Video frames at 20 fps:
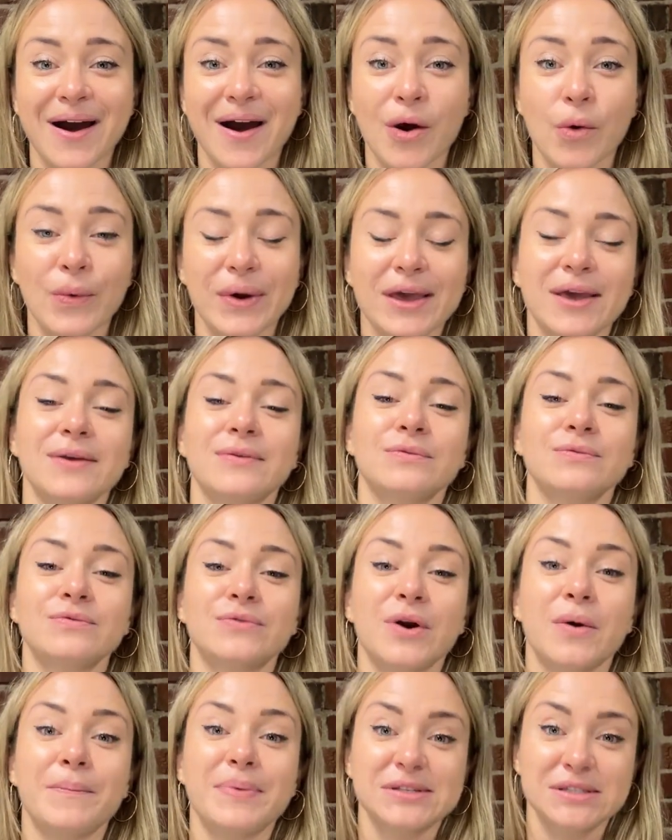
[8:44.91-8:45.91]
away
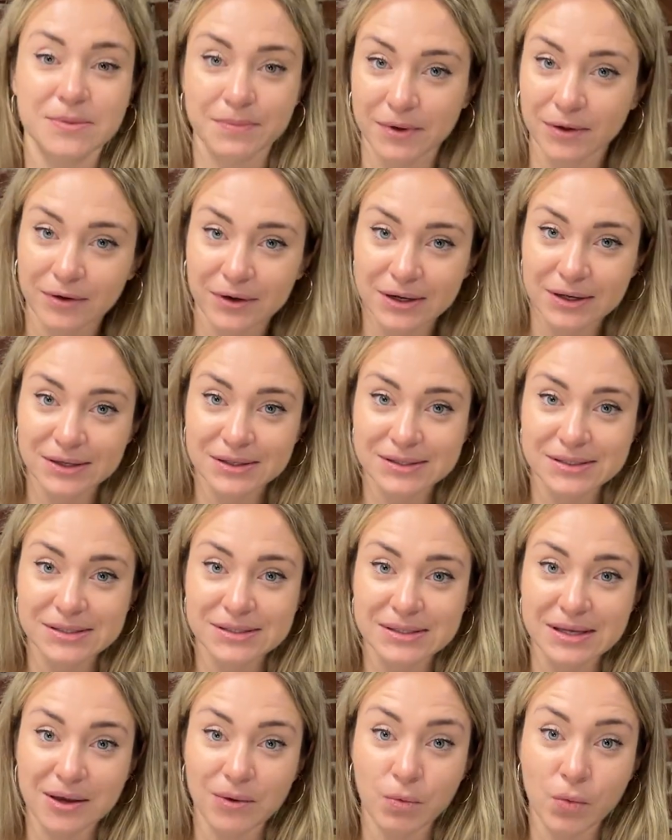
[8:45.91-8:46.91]
from
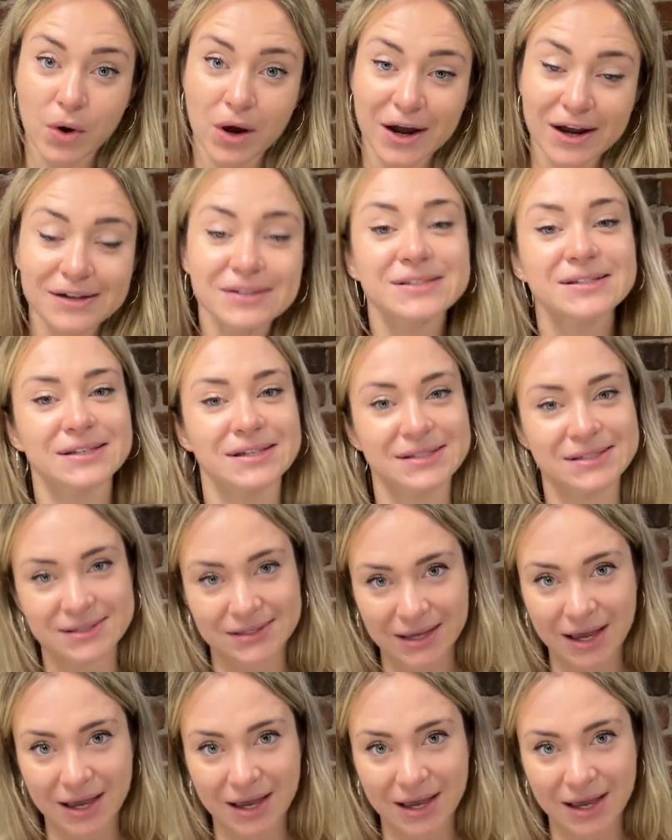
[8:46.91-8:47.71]
possibilities and what else is